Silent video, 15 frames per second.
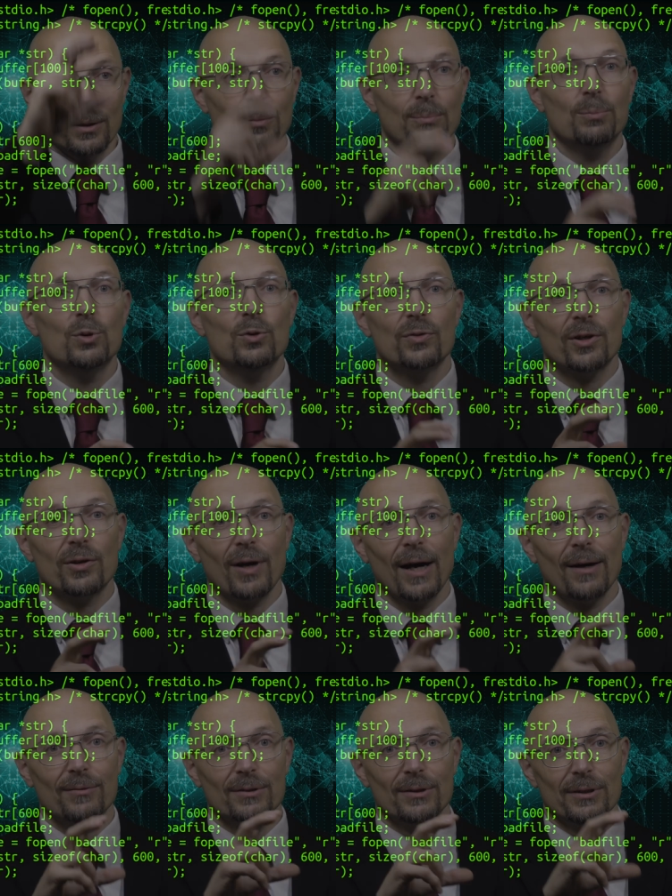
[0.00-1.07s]
move
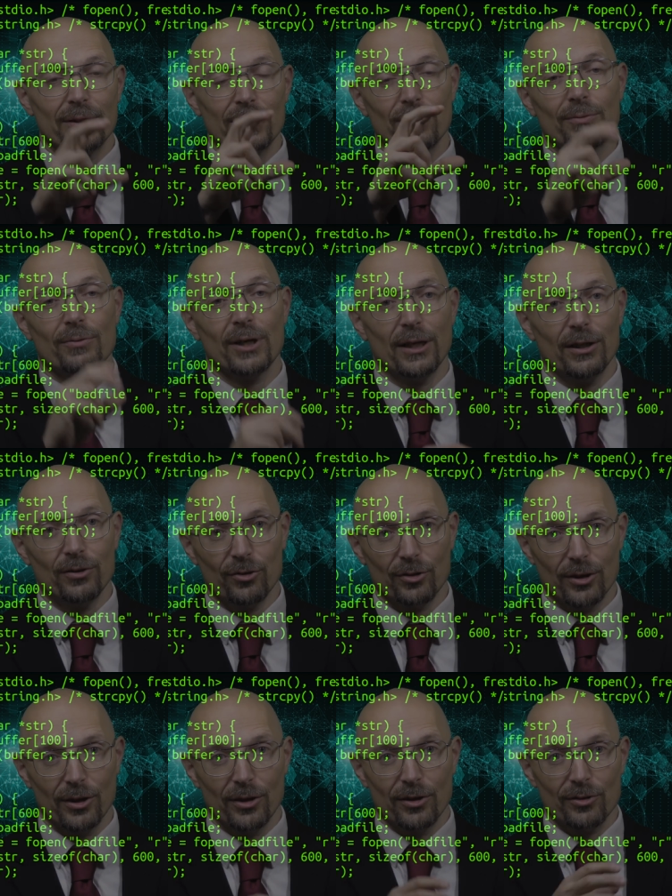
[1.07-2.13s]
around your range
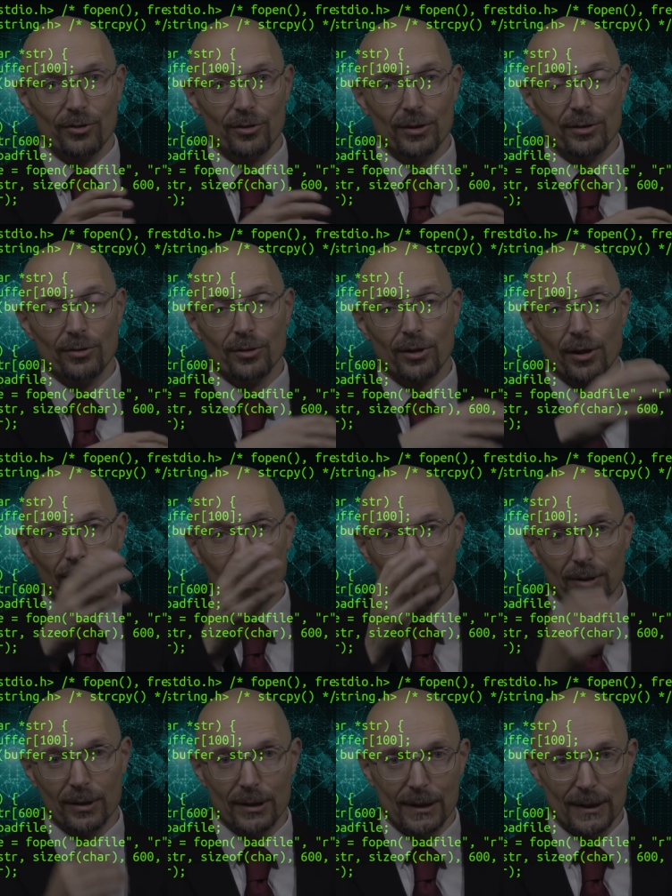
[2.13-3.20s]
so that you
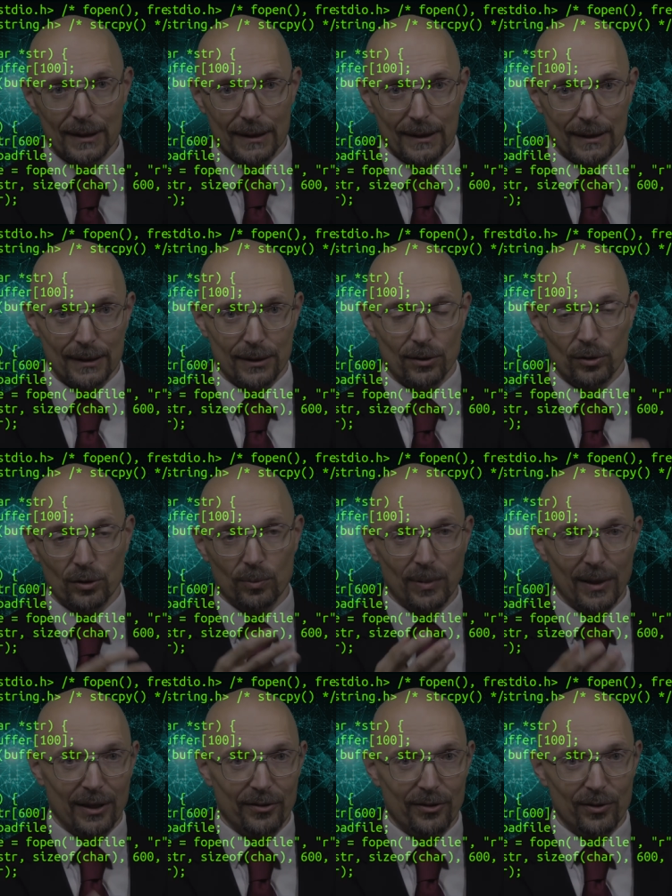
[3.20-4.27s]
cover uh, all the
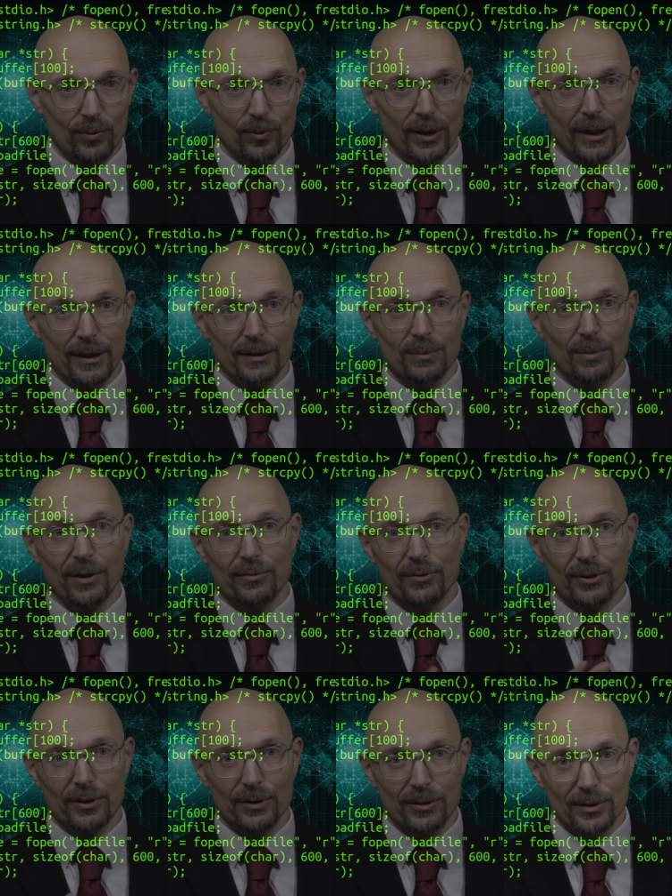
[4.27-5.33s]
places where the
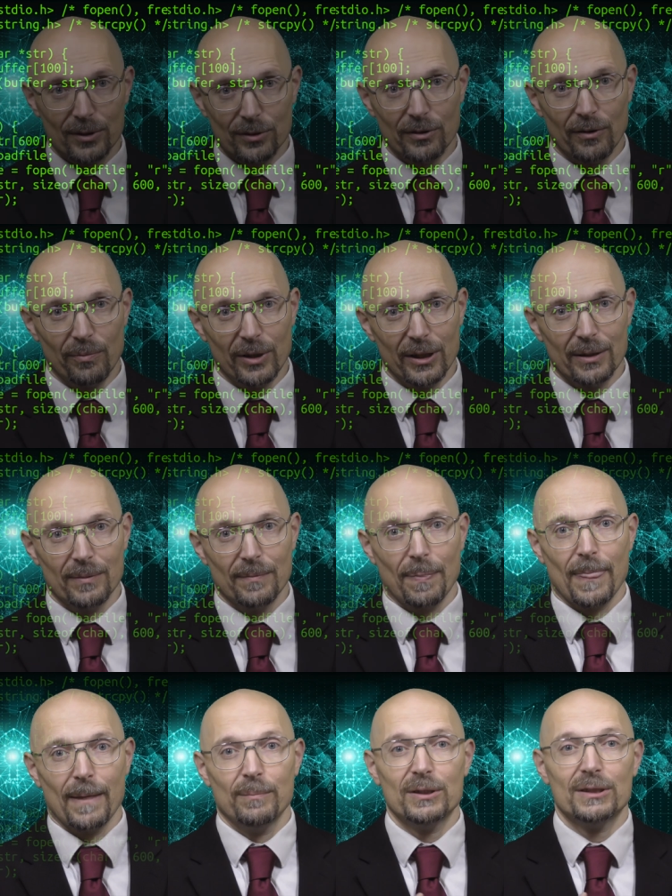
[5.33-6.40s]
buffer could have been.
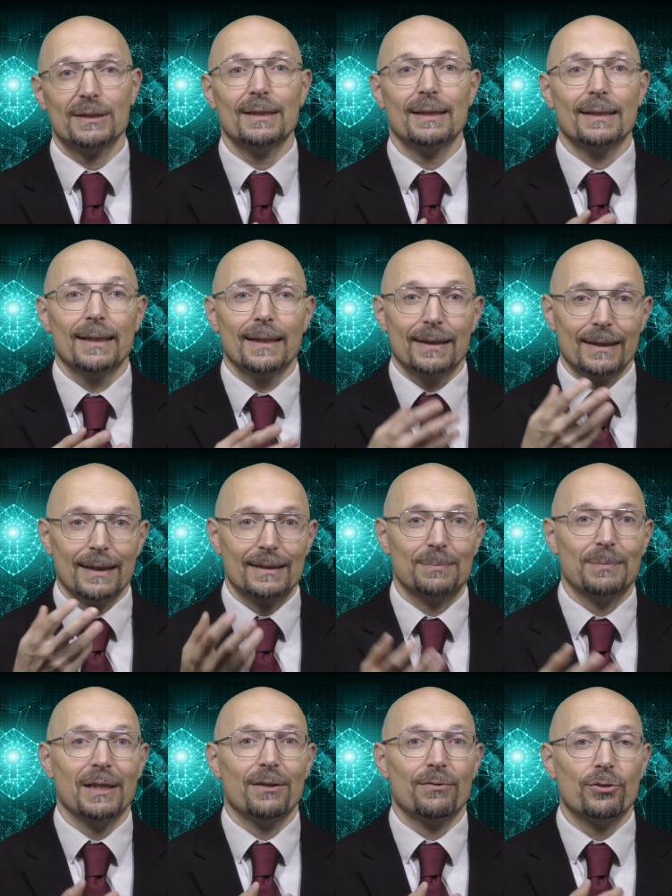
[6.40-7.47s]
But still, that's
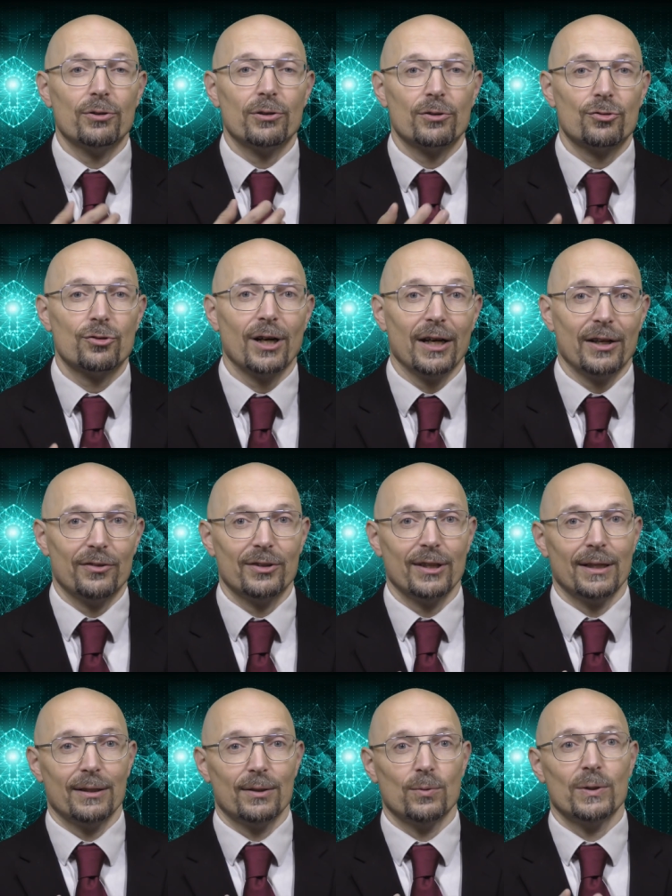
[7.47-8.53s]
many fewer tries
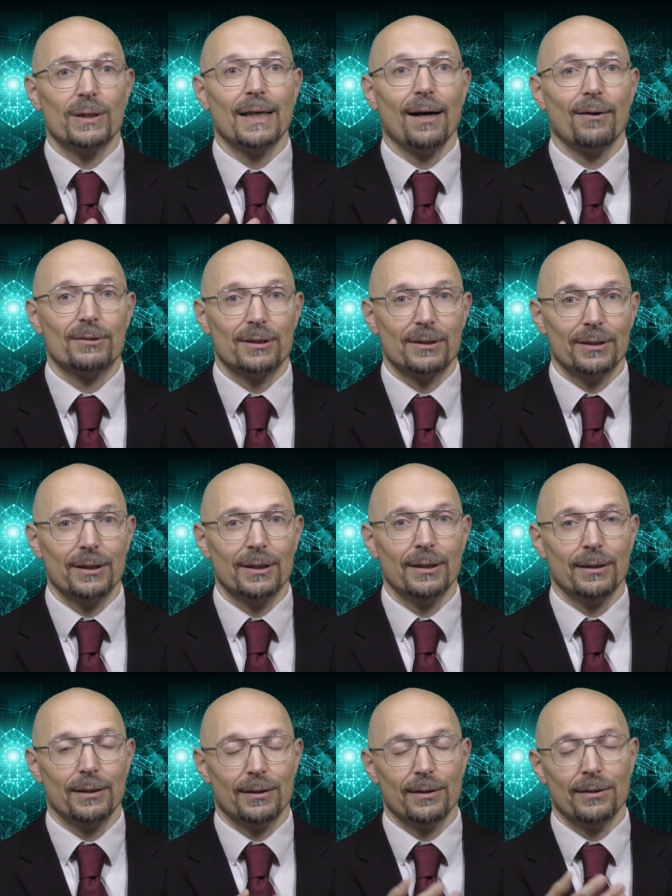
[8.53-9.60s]
than without
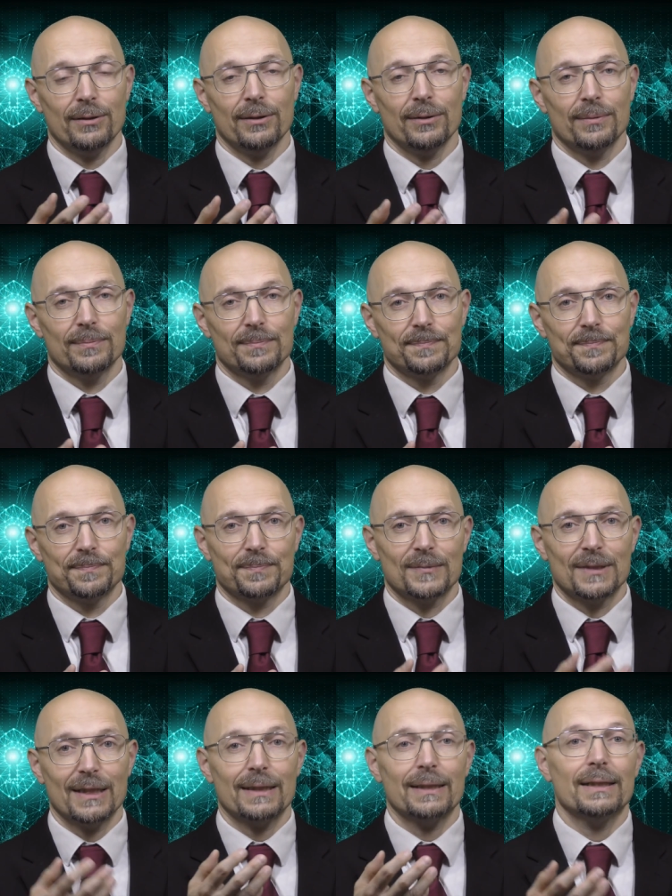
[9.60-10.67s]
uh, the
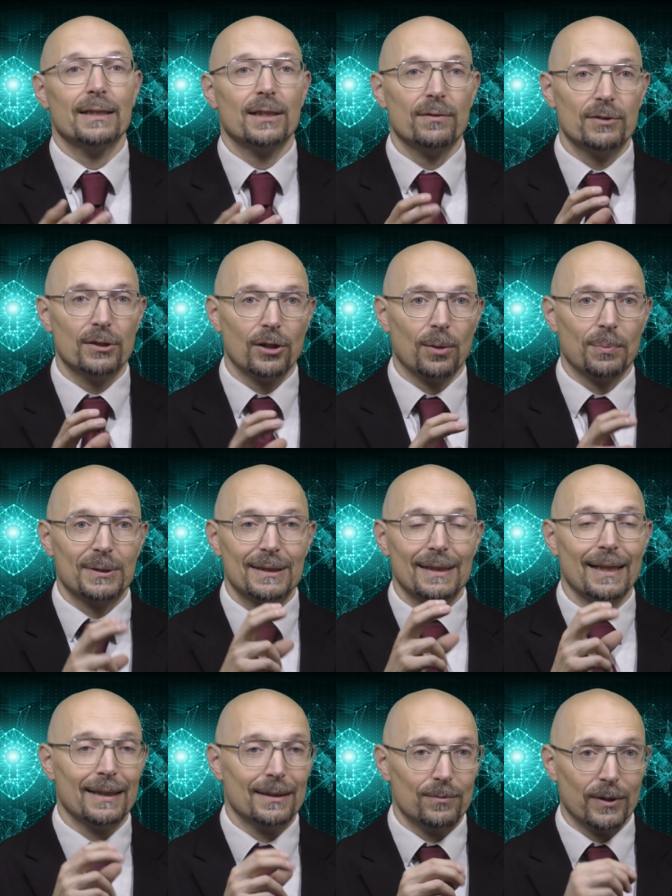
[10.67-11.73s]
technique of the knob
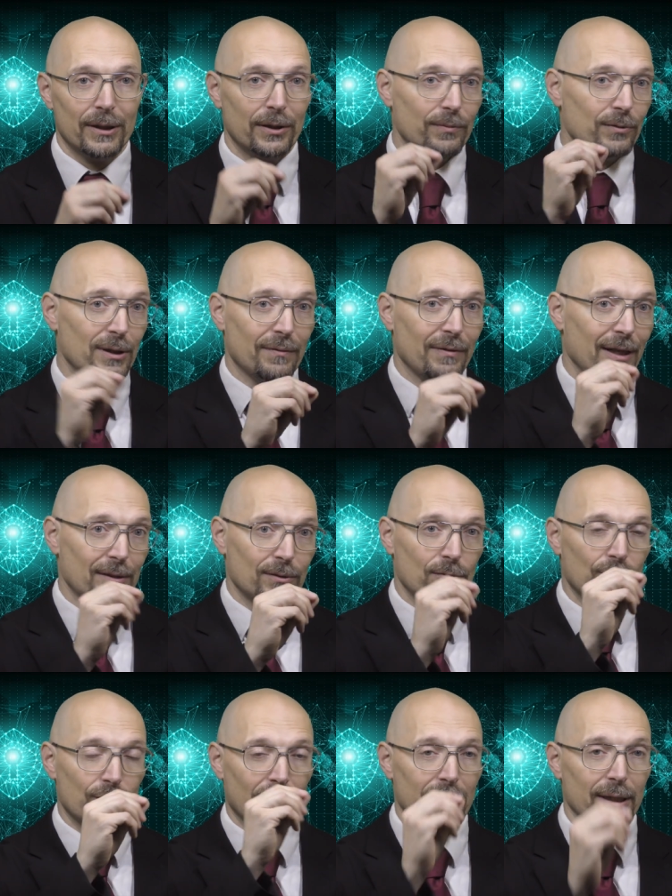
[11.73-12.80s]
sled, where you would have had to
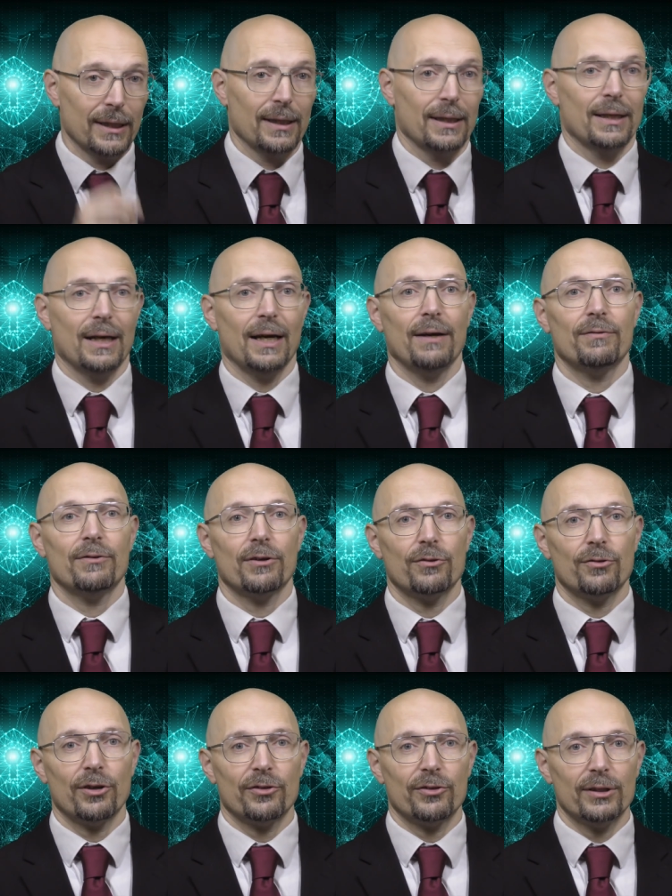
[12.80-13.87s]
try every
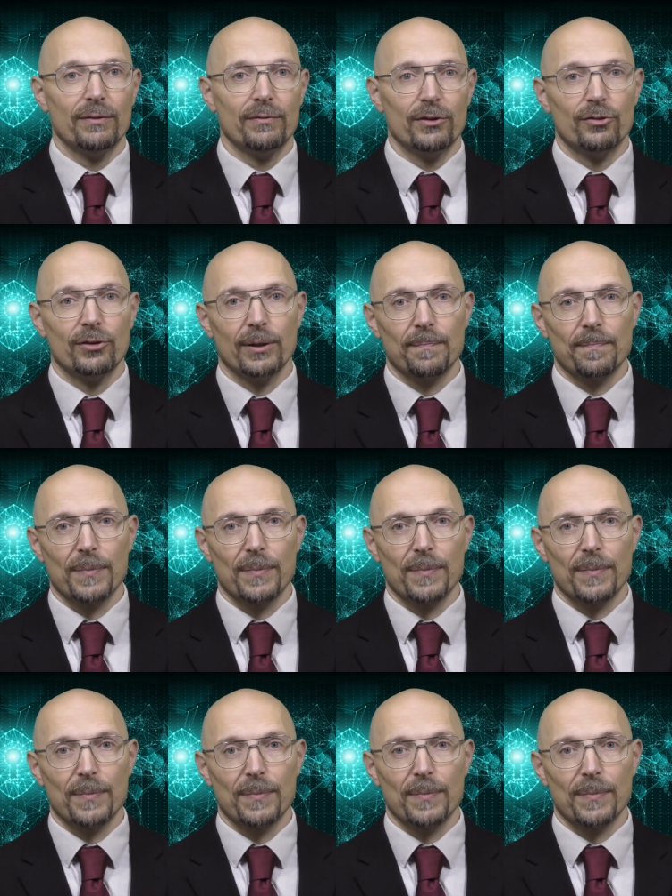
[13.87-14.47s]
address individually.